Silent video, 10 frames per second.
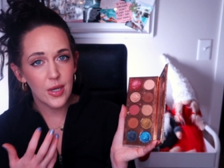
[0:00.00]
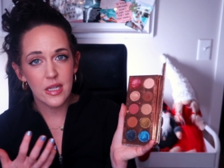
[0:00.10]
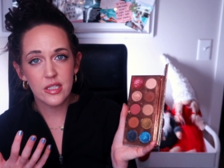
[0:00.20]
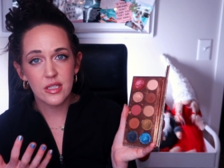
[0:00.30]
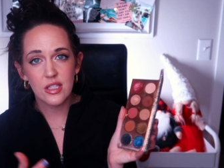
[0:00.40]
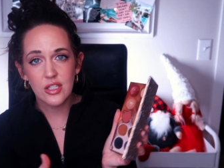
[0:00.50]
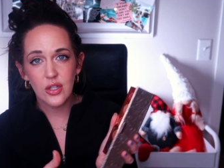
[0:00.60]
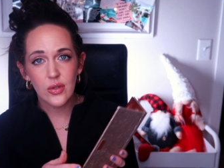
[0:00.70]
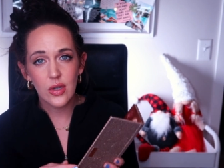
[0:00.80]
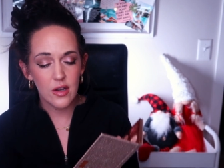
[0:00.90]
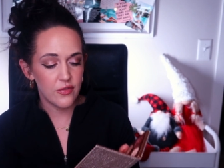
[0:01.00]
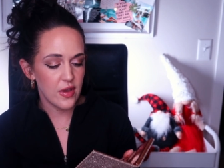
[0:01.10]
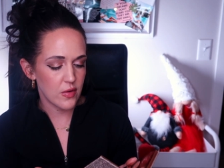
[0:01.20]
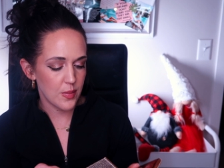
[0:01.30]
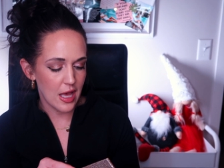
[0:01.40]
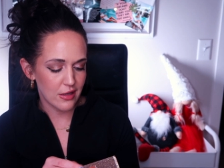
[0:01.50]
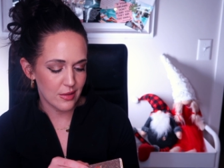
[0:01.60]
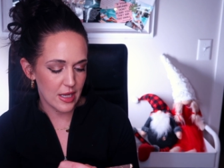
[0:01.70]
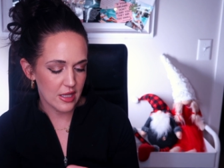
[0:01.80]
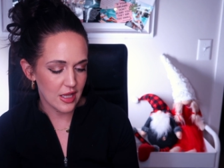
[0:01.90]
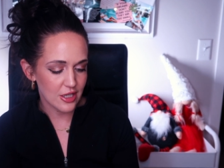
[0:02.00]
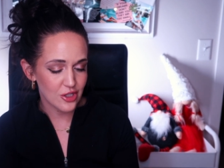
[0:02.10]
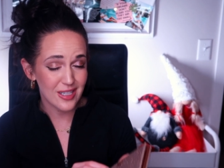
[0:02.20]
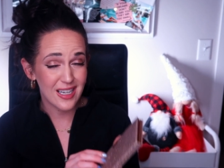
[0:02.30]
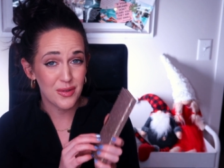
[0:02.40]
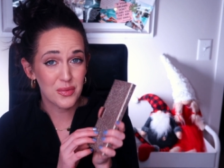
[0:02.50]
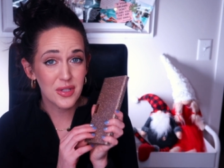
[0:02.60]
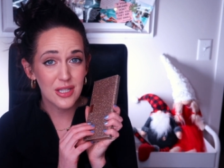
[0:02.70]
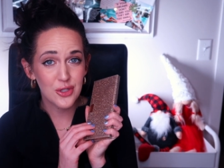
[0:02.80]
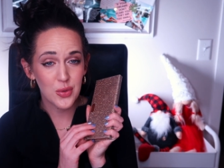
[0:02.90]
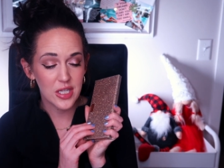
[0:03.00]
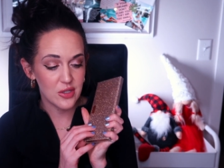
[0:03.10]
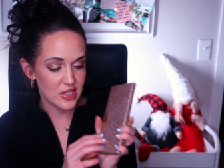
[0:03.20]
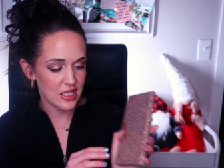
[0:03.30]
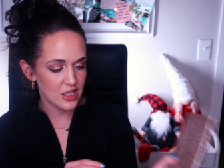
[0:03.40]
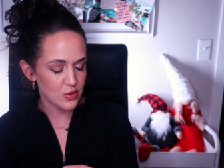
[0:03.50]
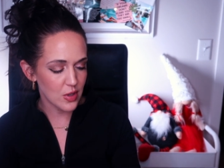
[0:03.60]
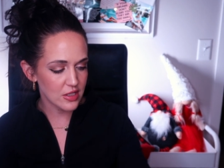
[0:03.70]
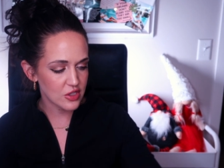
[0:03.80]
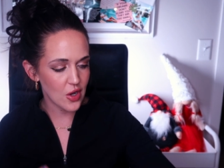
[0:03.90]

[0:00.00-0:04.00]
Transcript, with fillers: but still a favorite palette in my collection and I really enjoy using this one.